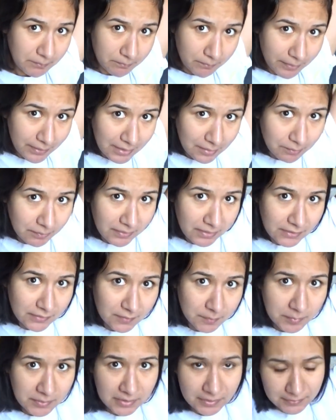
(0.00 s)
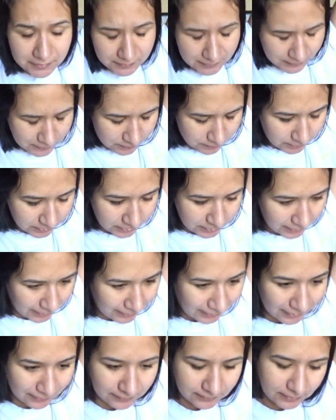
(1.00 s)
big piece because this one,
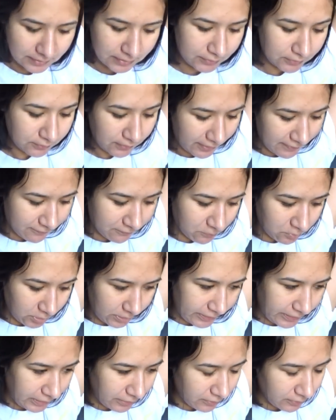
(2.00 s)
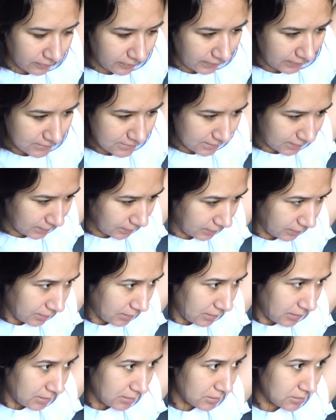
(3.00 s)
like I said, I do have more hair on that side,
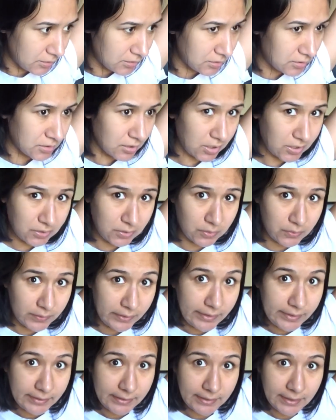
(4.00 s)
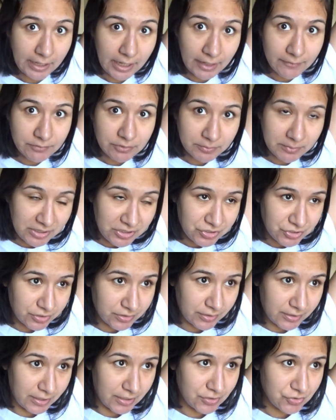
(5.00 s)
so I have to make sure
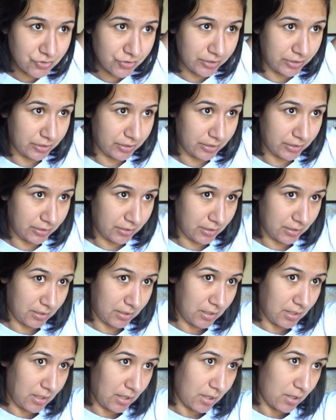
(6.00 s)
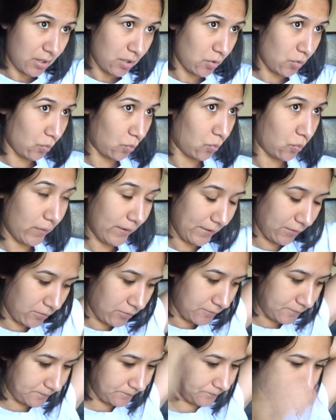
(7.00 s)
that I straighten it
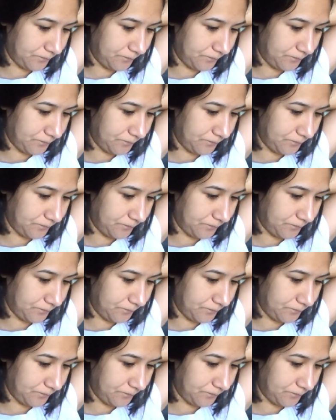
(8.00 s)
well.